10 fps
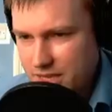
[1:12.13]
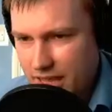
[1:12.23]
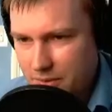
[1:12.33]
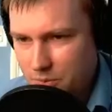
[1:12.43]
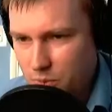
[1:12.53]

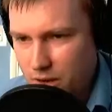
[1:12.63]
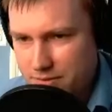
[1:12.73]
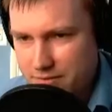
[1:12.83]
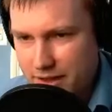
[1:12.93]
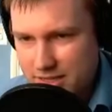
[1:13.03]
that
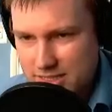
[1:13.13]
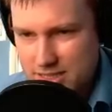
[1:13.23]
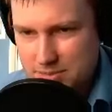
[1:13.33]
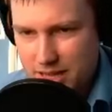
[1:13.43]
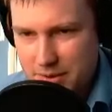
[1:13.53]
1,000
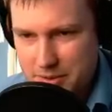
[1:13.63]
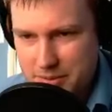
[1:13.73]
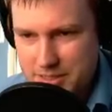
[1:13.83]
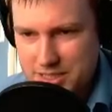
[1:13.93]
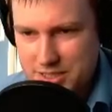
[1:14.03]
supply world,
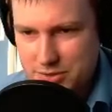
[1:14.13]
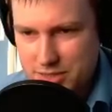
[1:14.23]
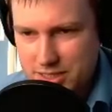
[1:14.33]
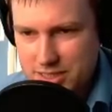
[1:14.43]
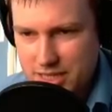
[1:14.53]
which is useless.